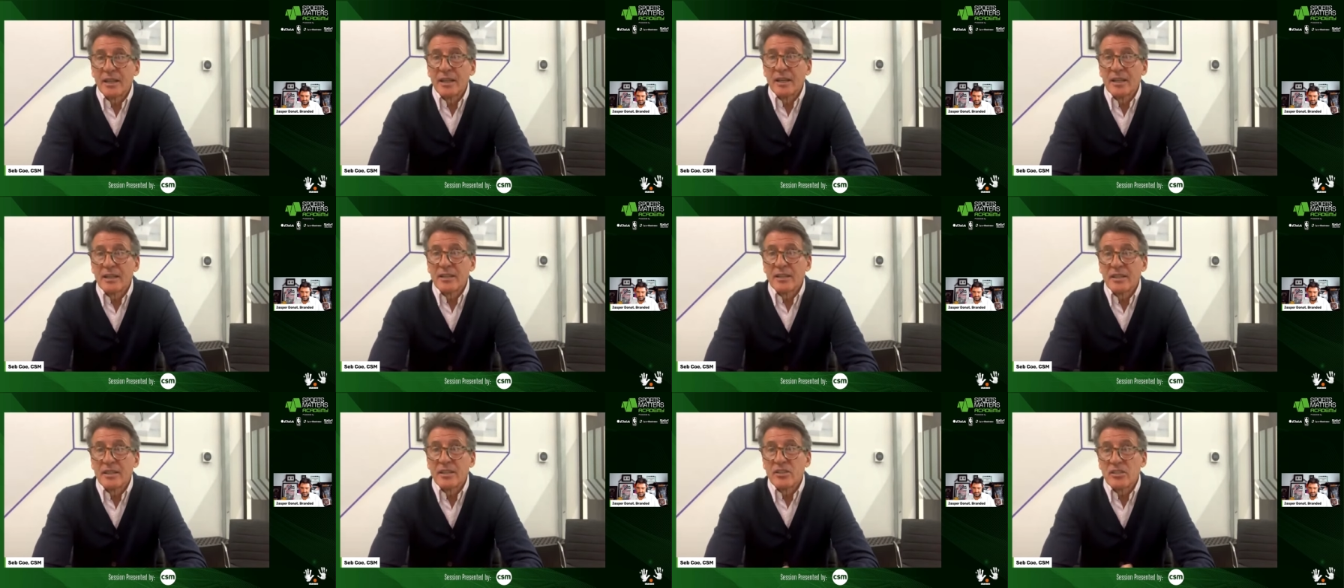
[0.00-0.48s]

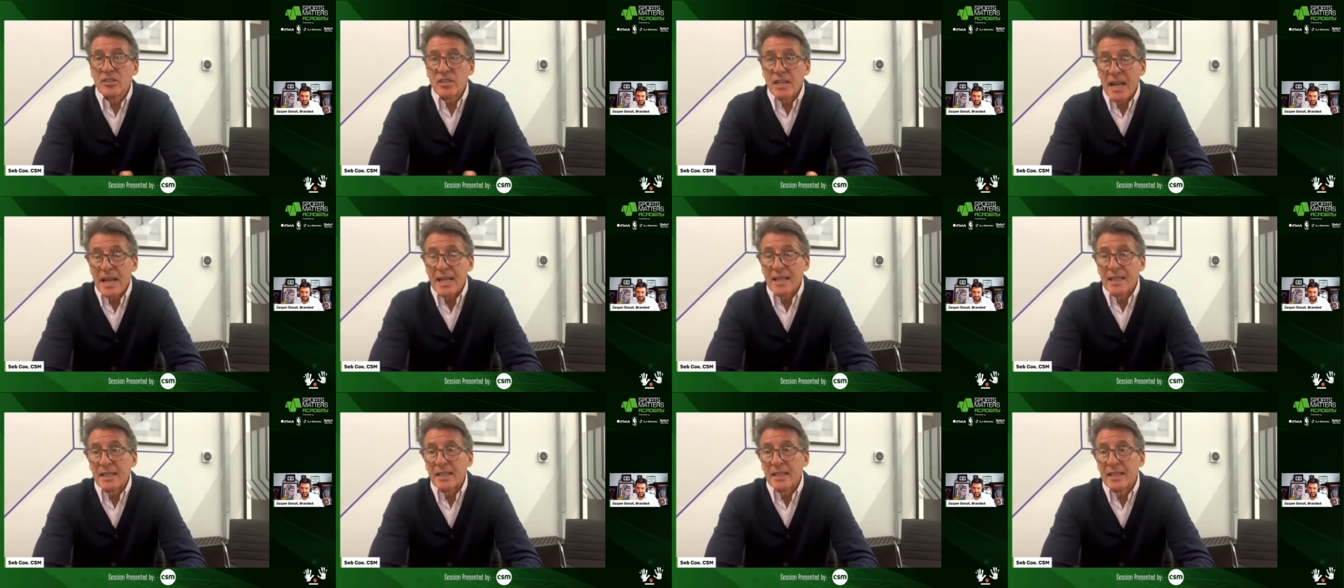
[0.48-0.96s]
I think
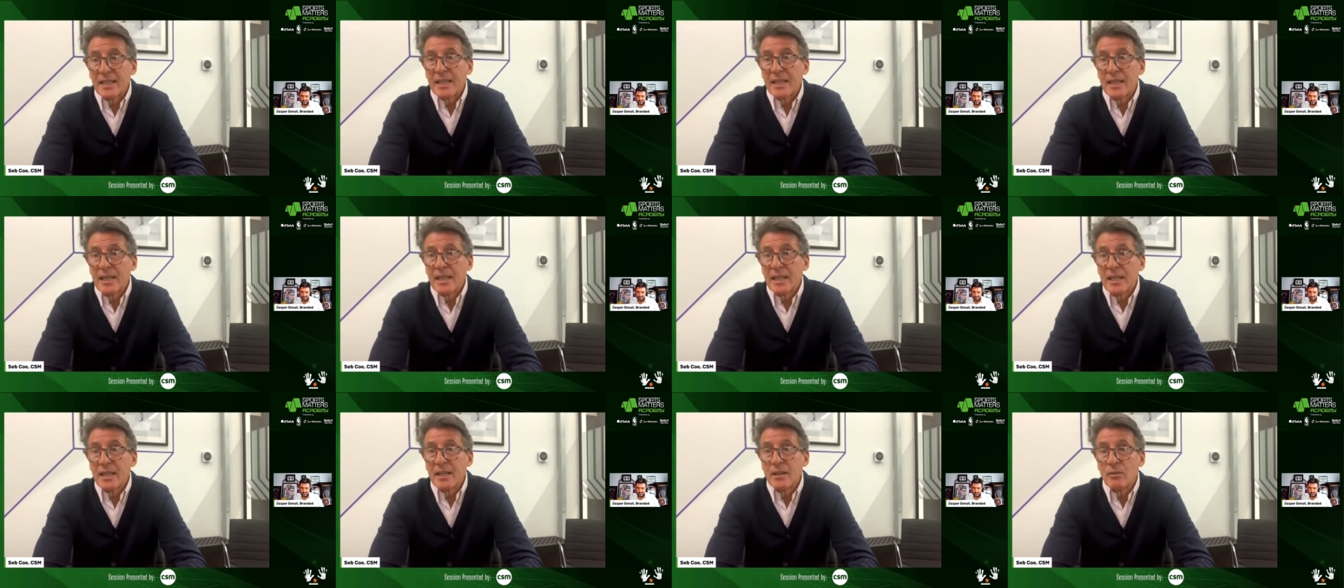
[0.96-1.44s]

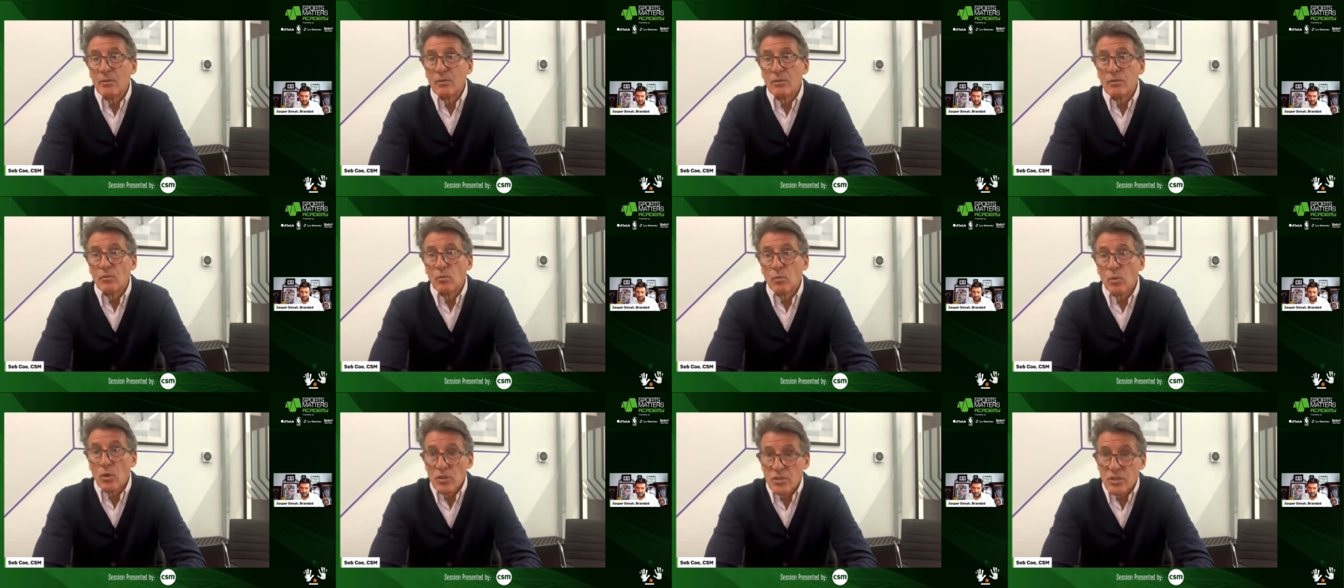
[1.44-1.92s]
sadly it
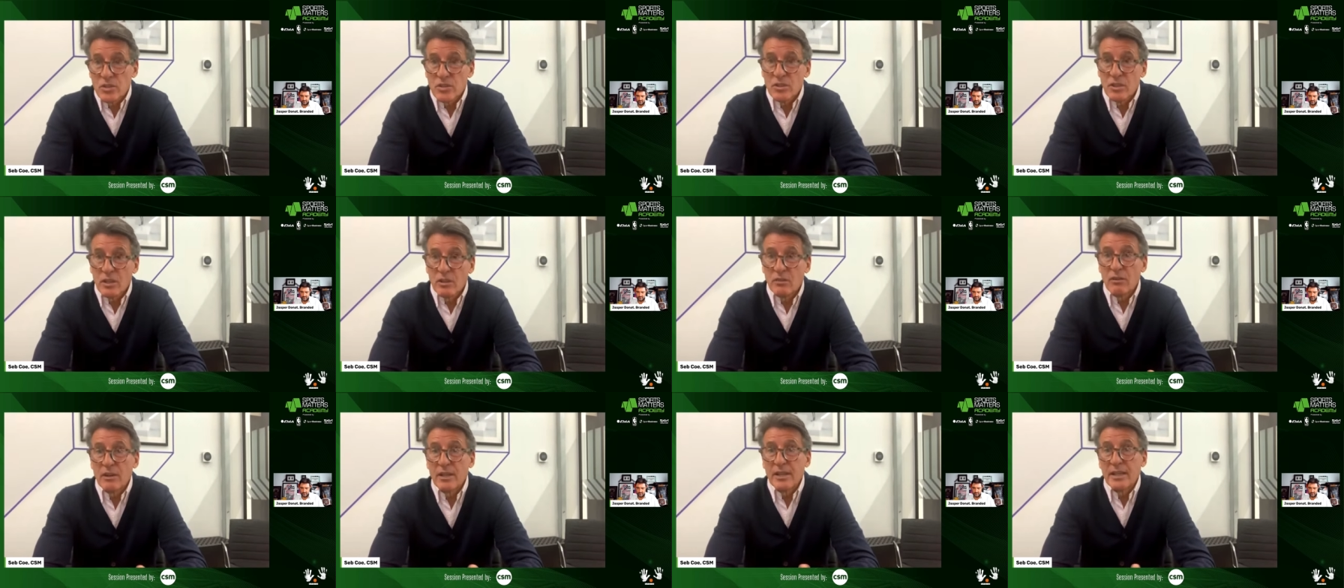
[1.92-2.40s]

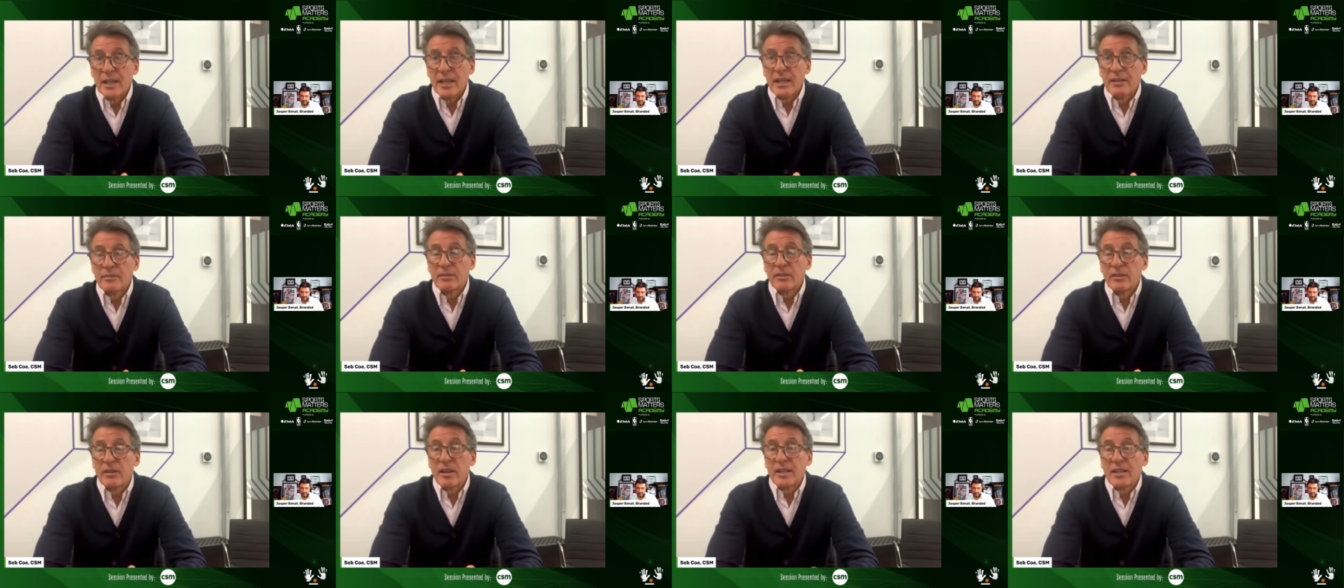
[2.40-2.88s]
wasn't the great
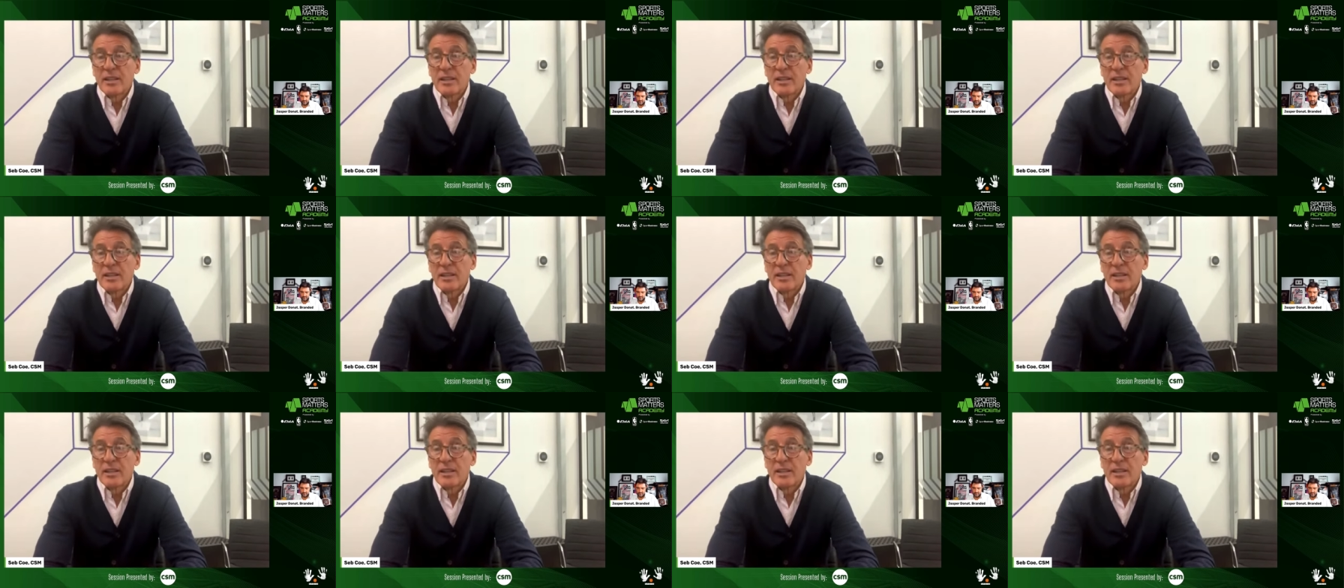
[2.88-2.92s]
leveler.